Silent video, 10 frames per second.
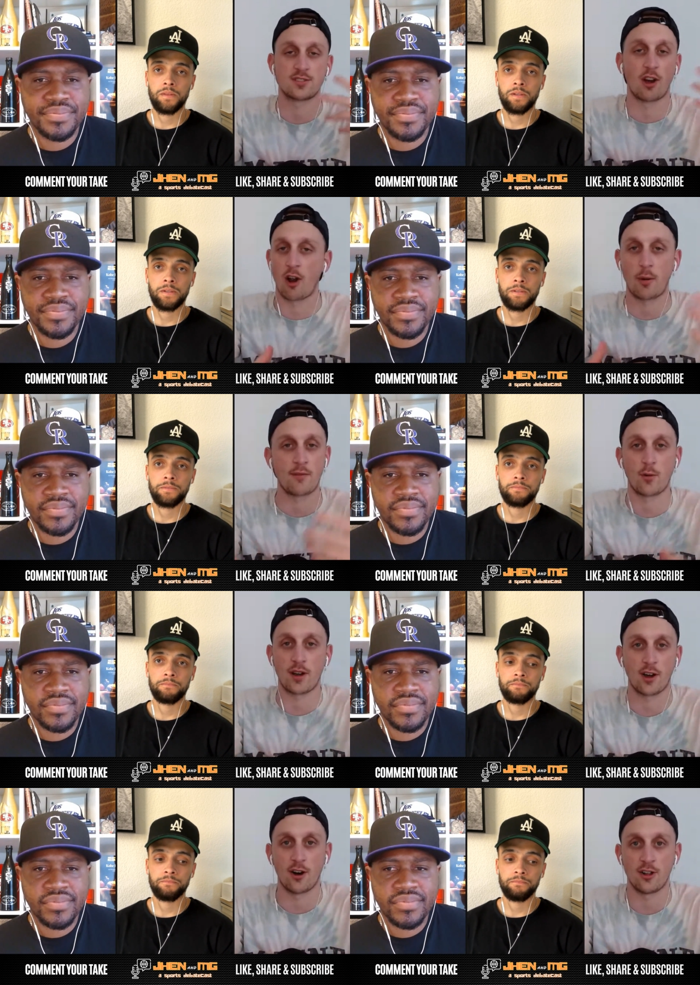Speaker 1: star, whatever you
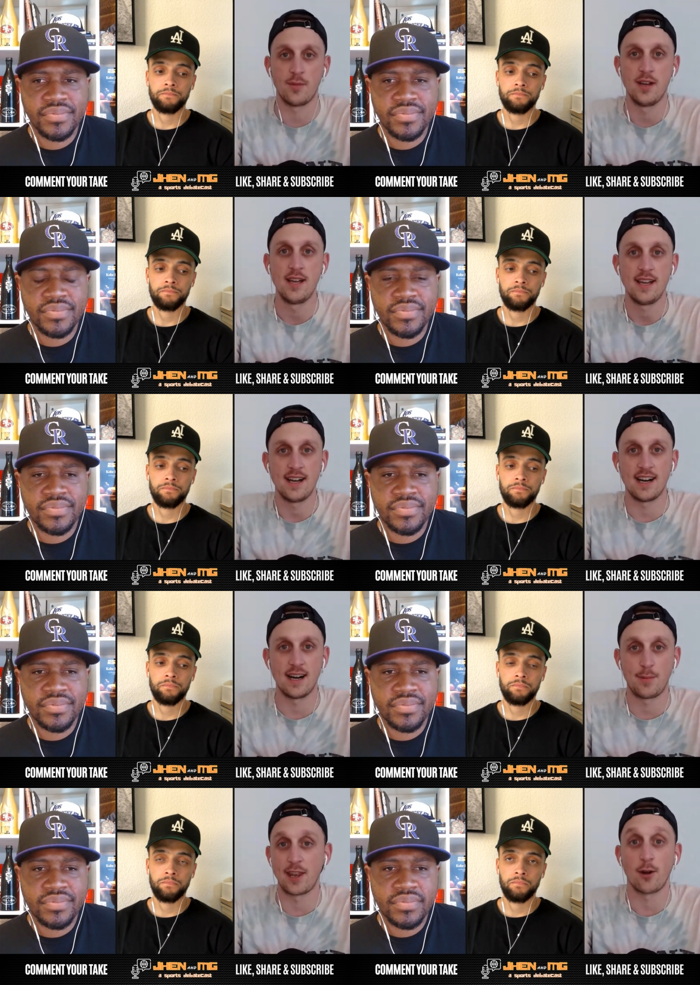want to call him.
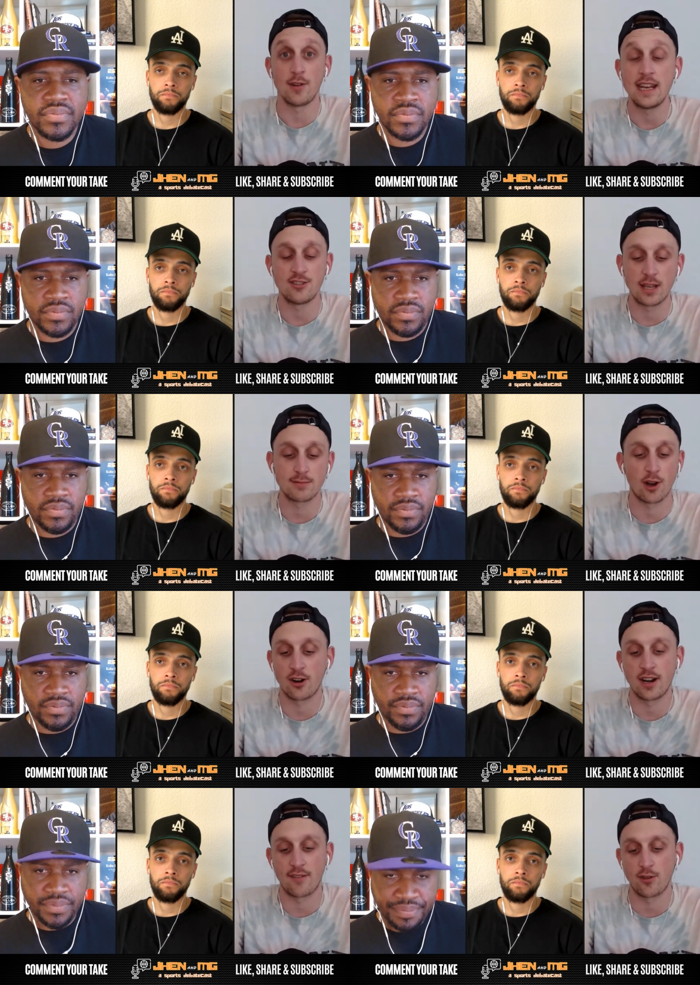Uh, but they don't need a James
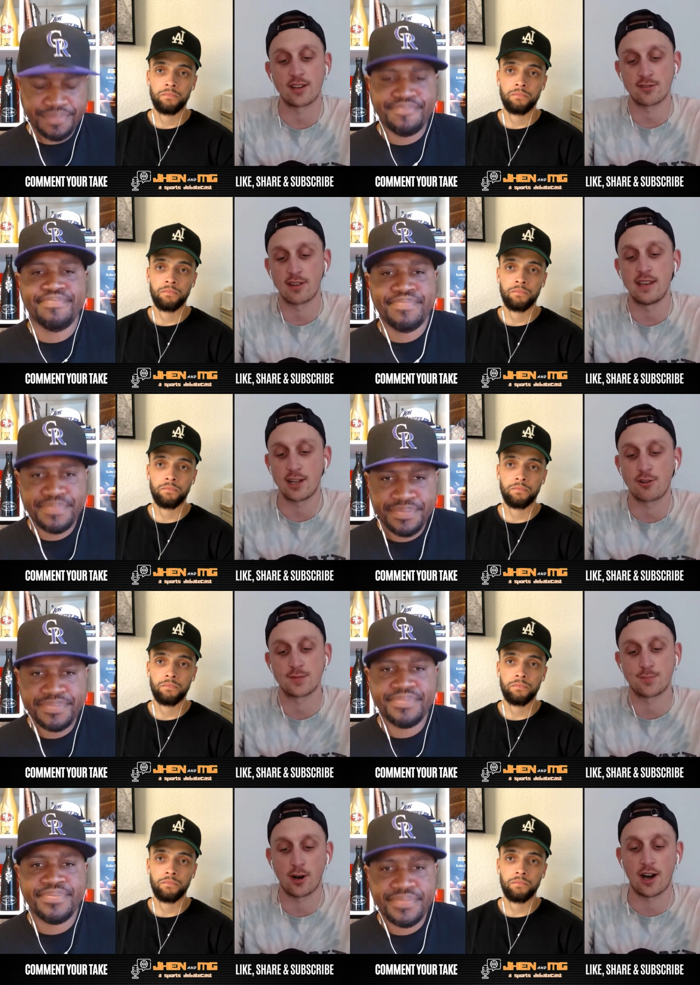Harden, I feel like. So they need a
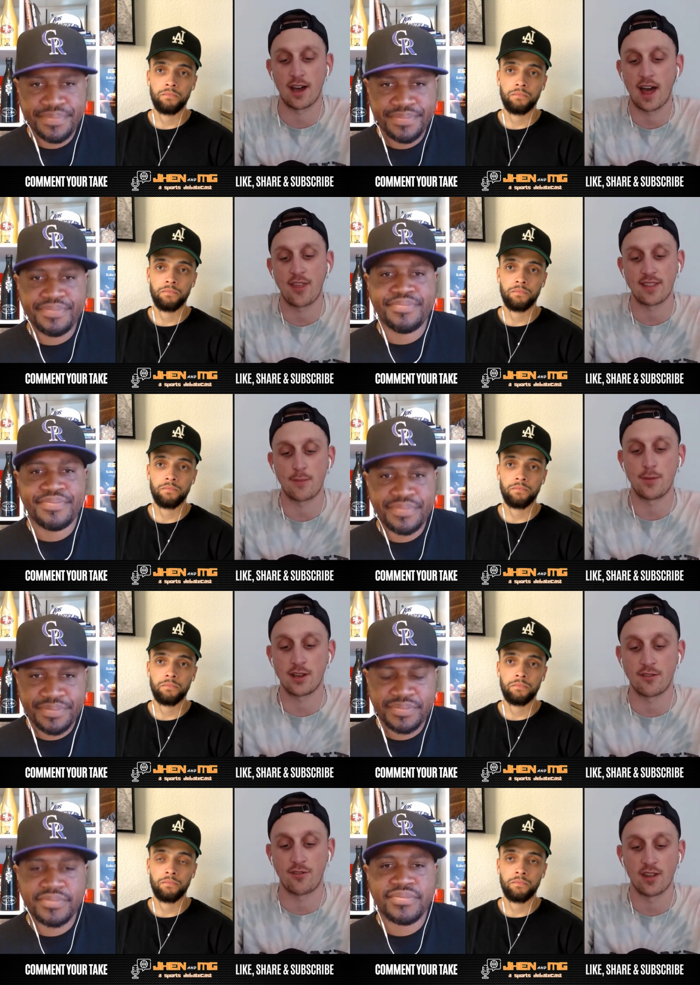Chris Paul. I, I think that'd be
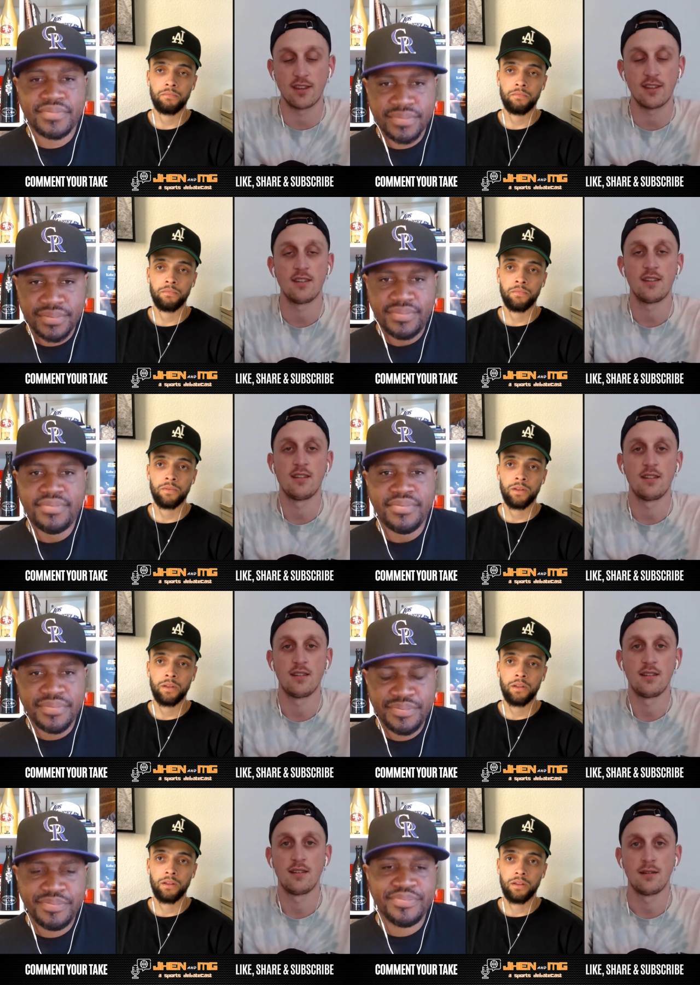a good fit.
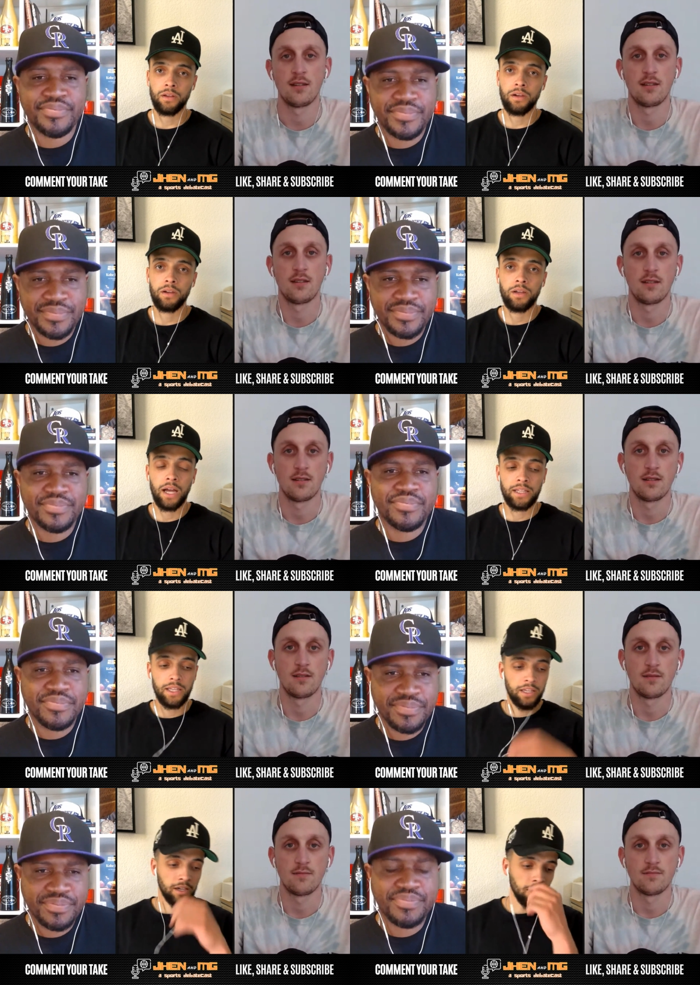
Speaker 2: Yeah. I
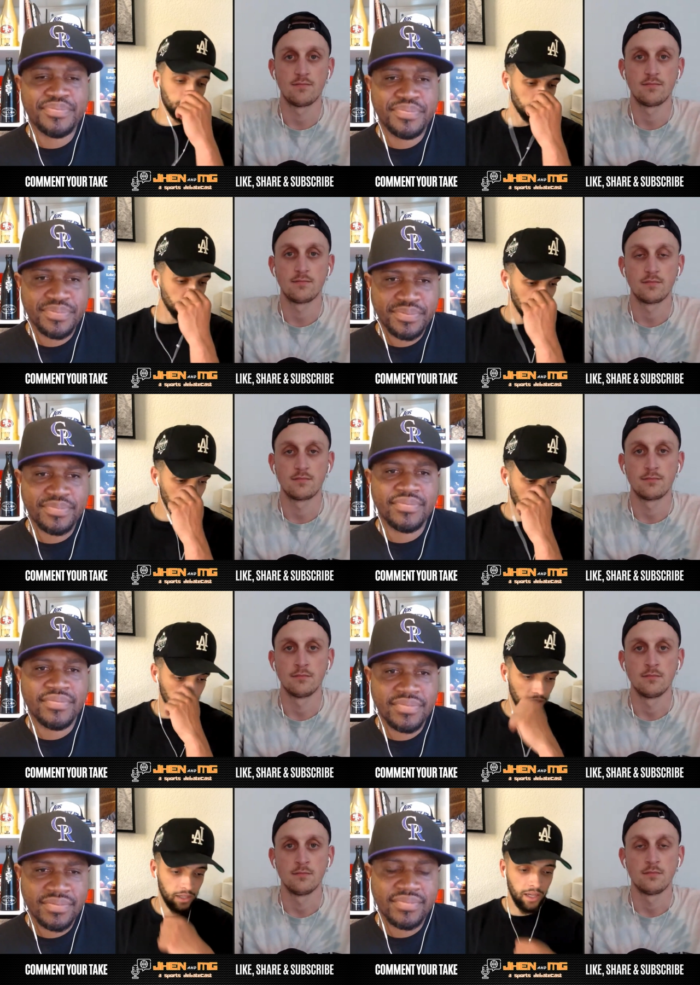think uh, for me, I man,
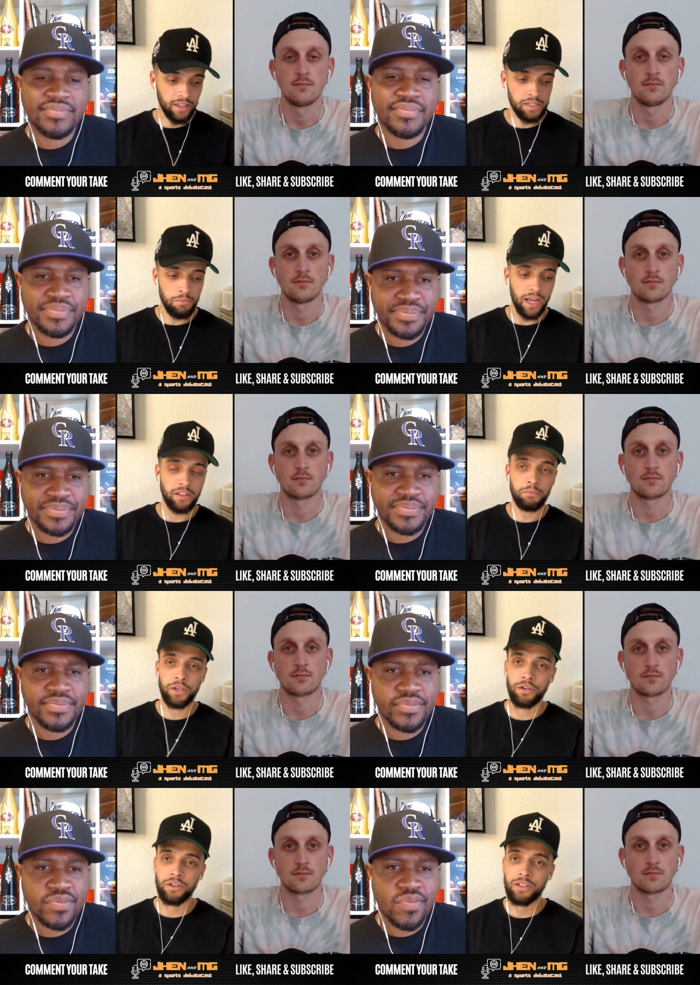I think I think it's Bradley
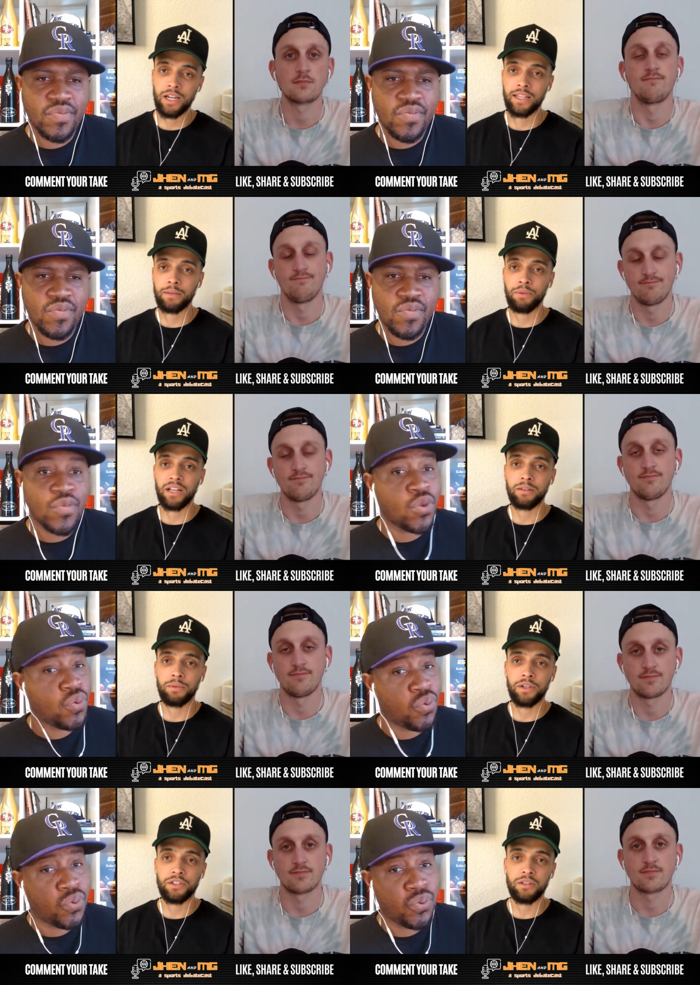Beal. I think Bradley
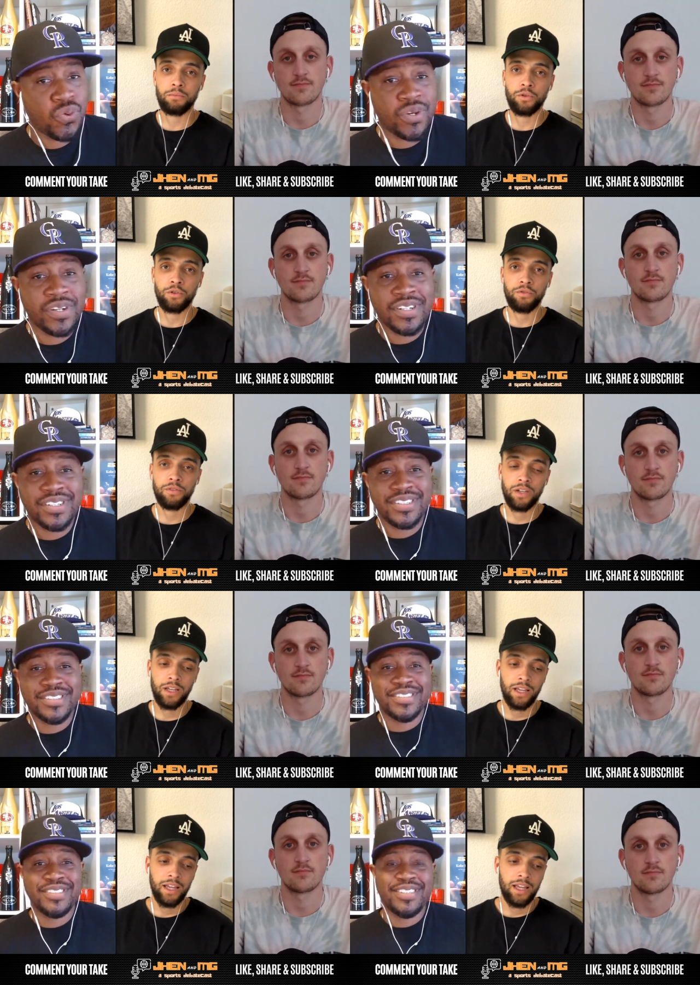Beal's on the move.
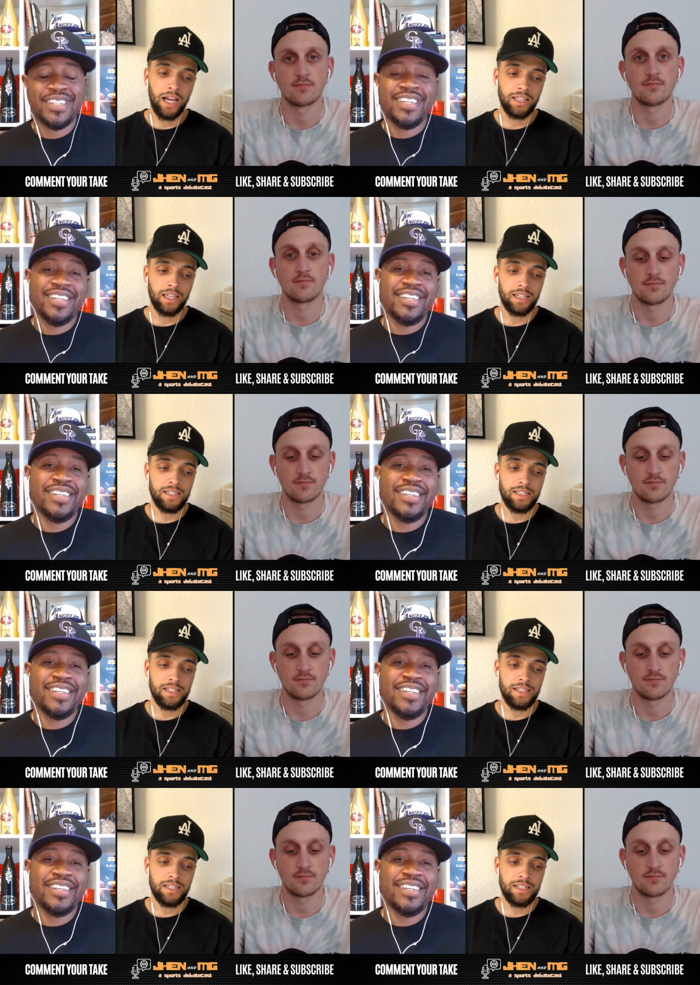I think it's